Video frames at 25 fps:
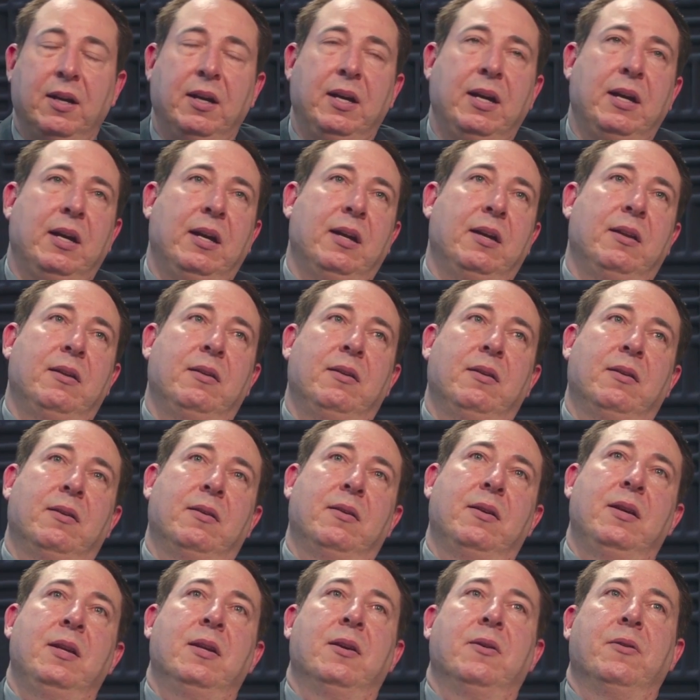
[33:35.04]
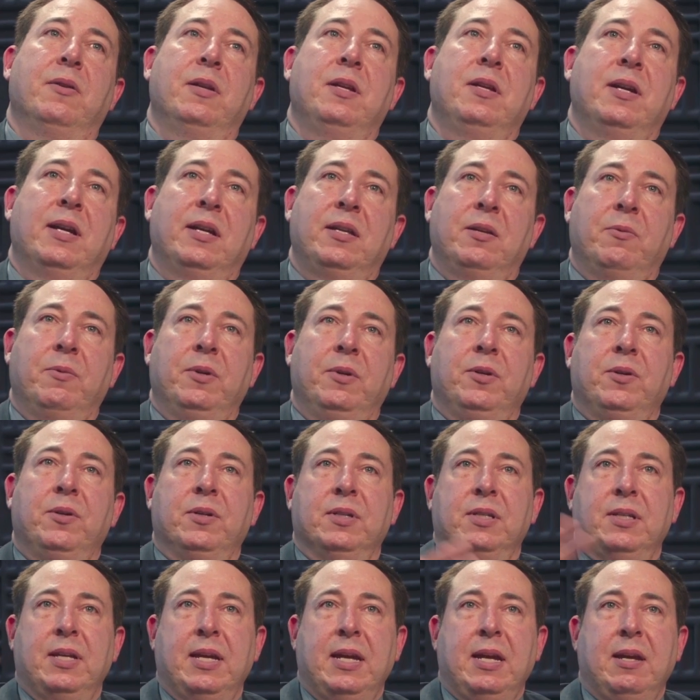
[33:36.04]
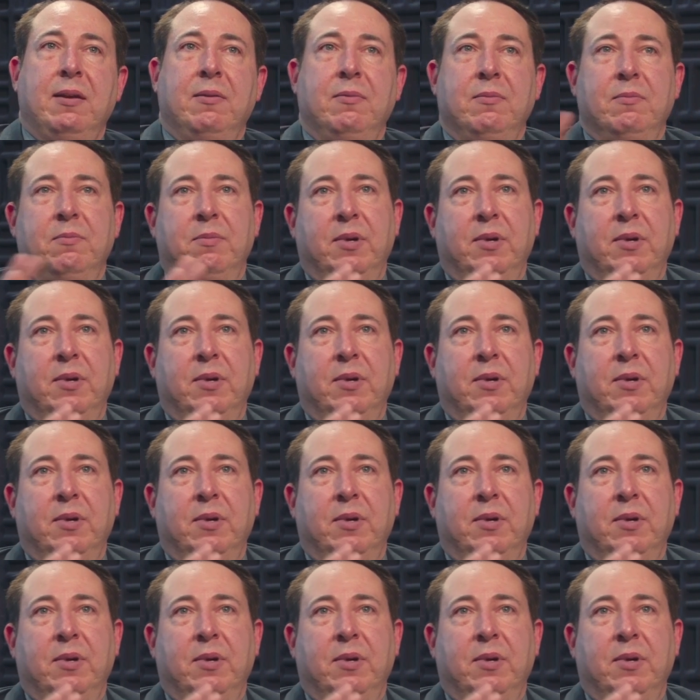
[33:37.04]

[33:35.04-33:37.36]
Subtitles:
And then you had the real estate